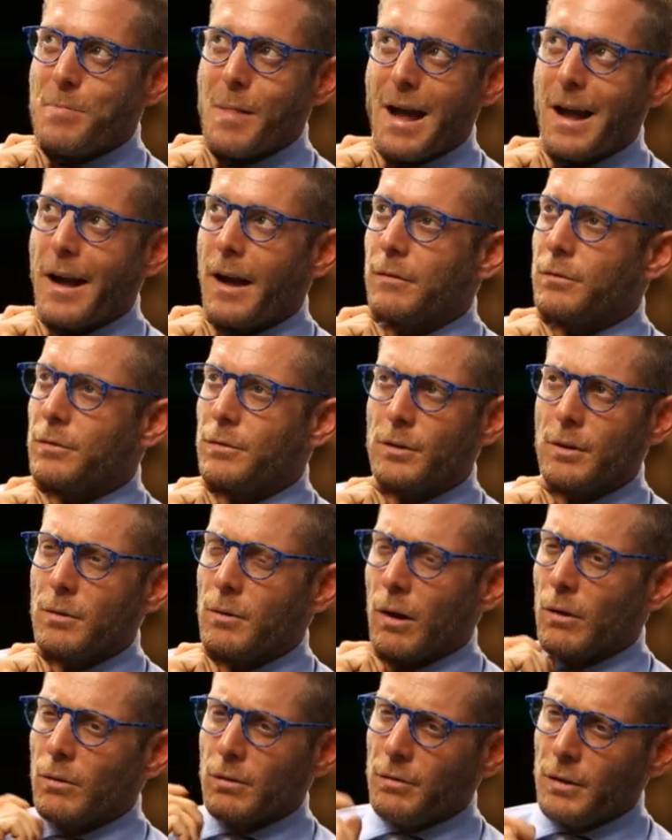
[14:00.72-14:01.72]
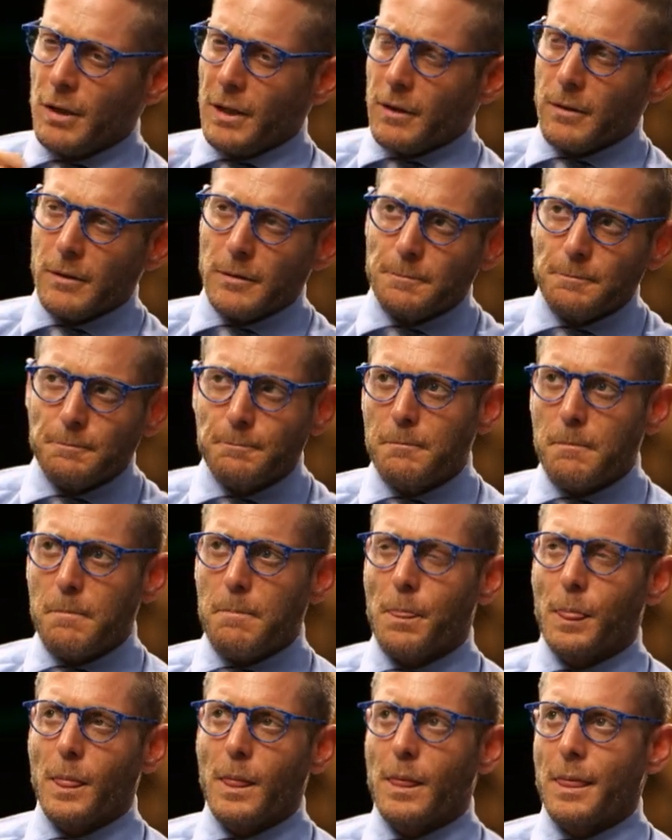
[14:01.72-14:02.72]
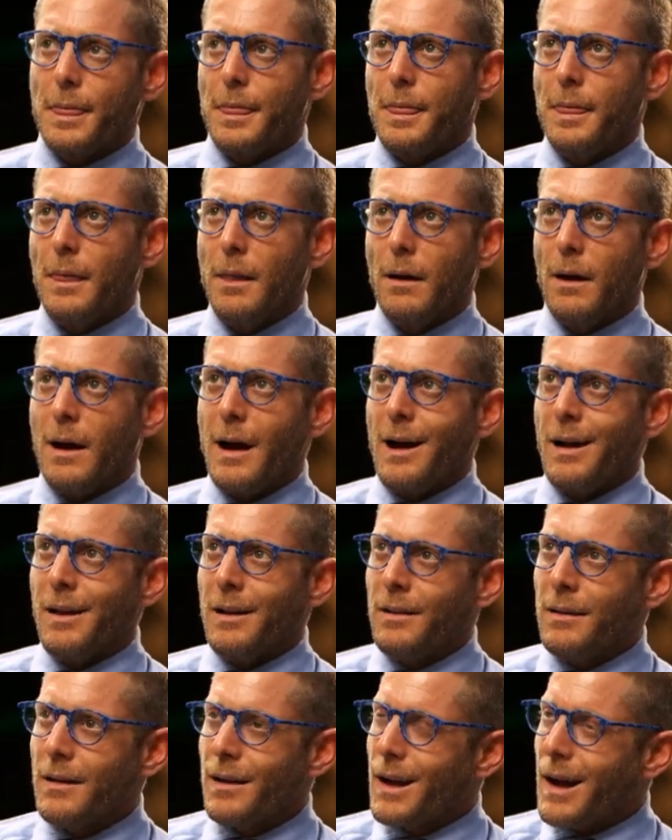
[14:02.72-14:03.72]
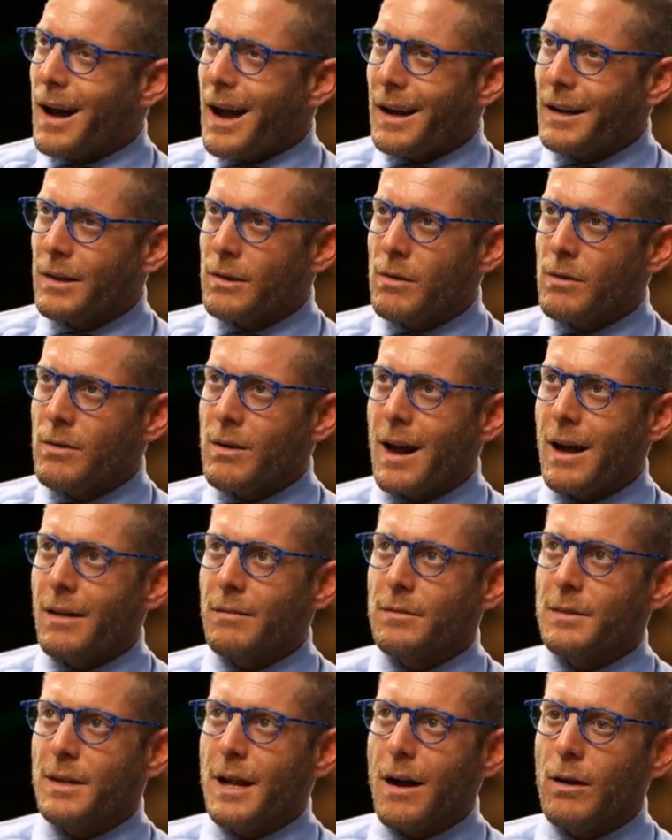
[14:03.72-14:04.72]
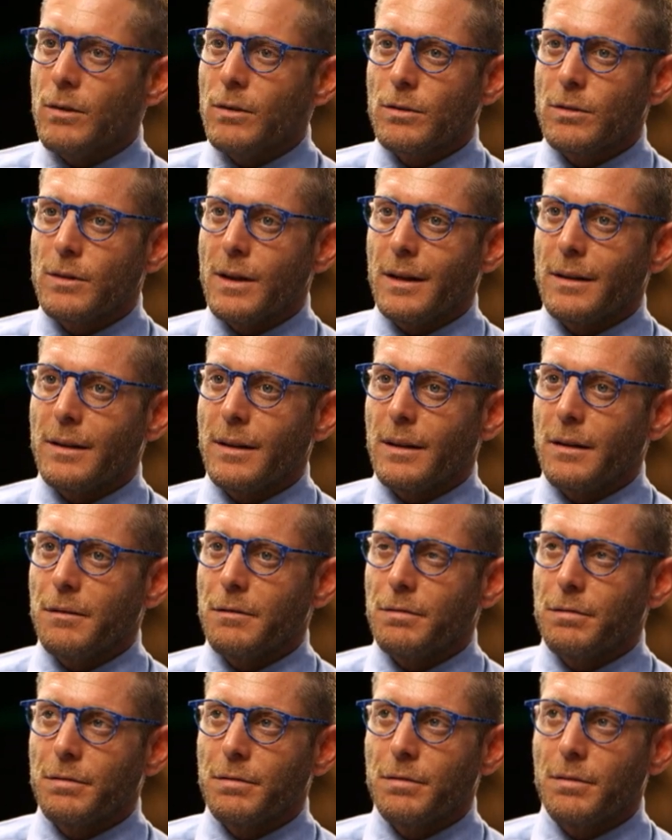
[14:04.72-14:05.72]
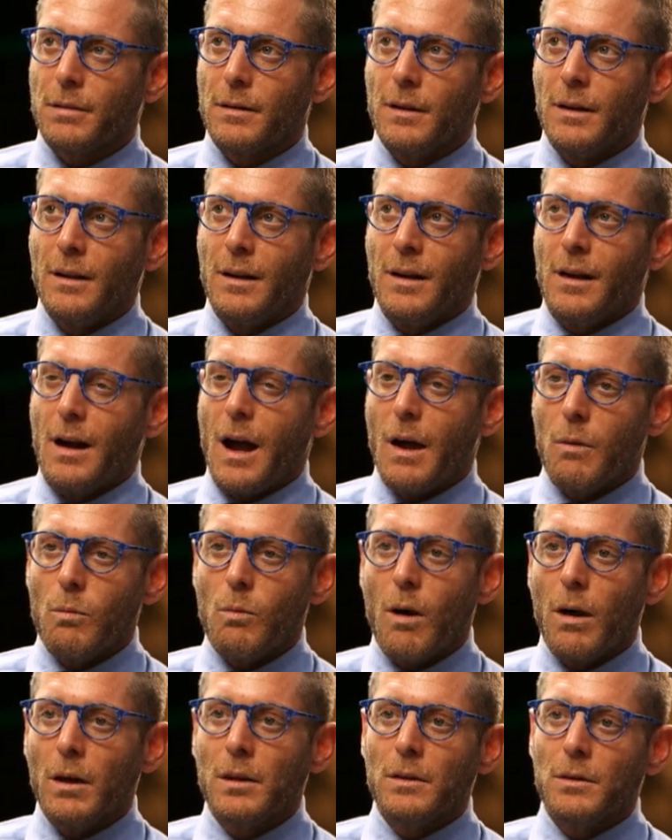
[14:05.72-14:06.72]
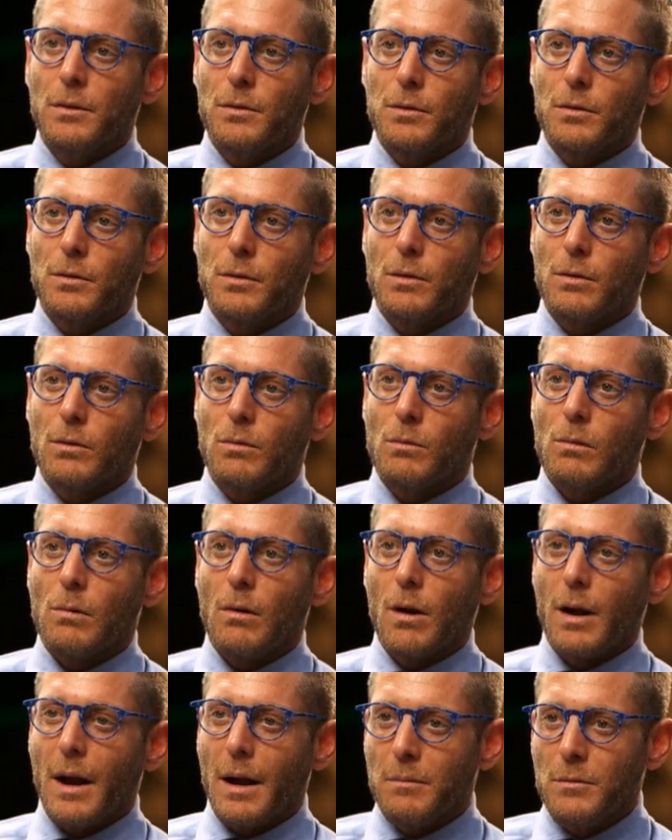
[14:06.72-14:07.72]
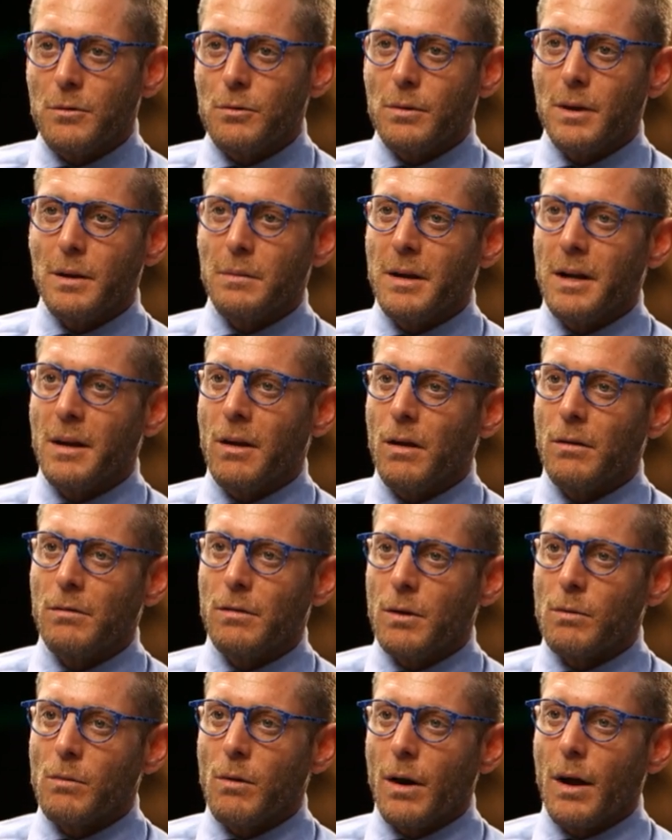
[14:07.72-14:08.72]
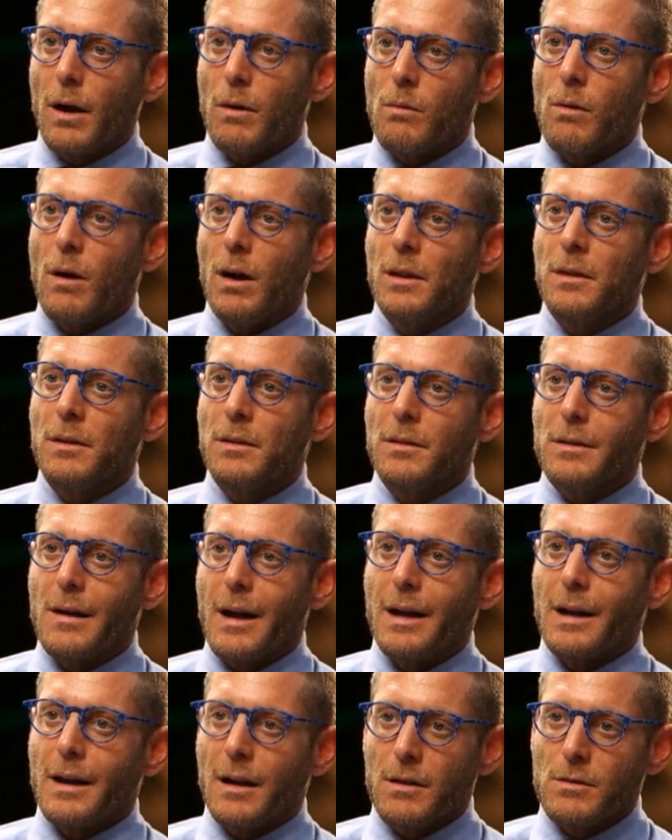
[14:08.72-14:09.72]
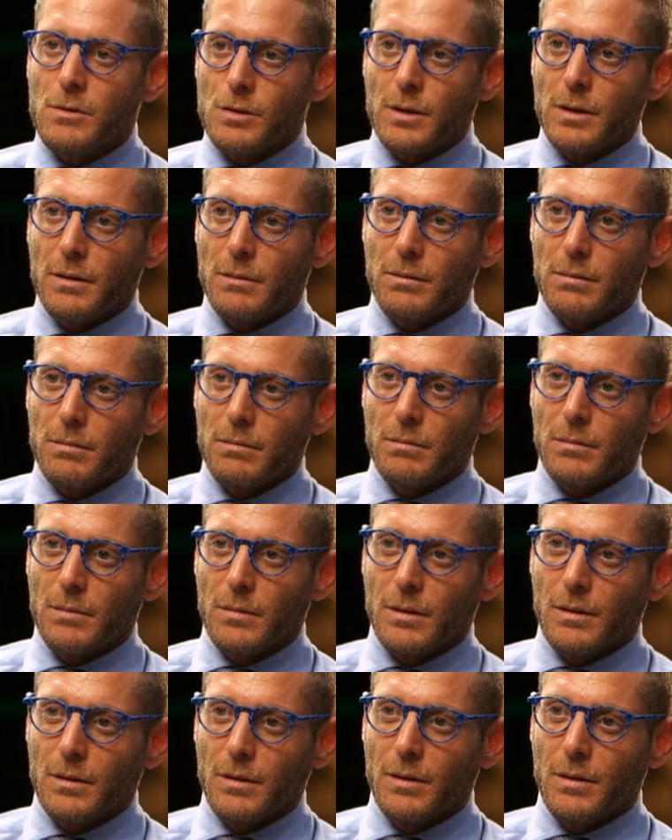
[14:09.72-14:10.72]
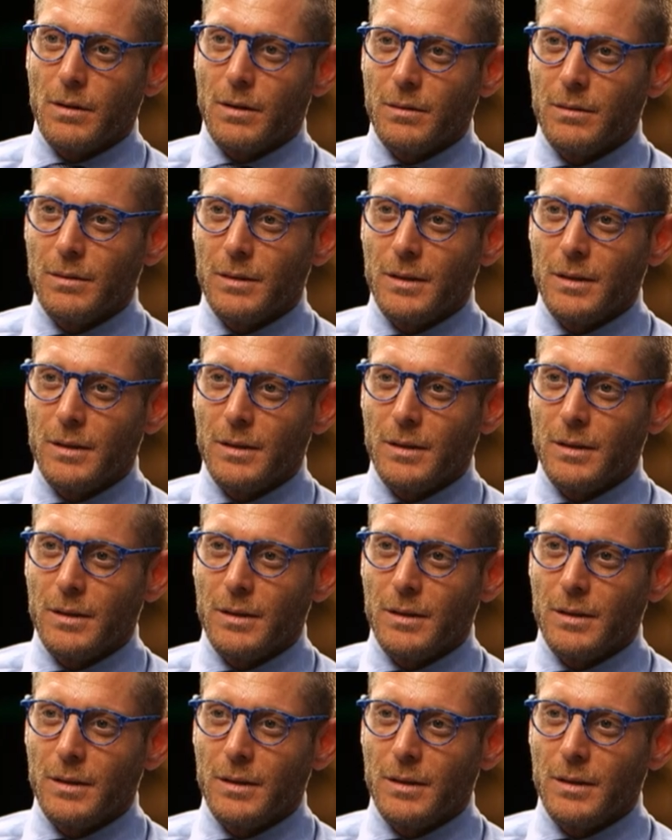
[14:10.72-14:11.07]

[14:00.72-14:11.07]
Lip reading: I have zero fear, and I don't have doubts that if I want what I'm dreaming of and what I want, I can achieve. You know.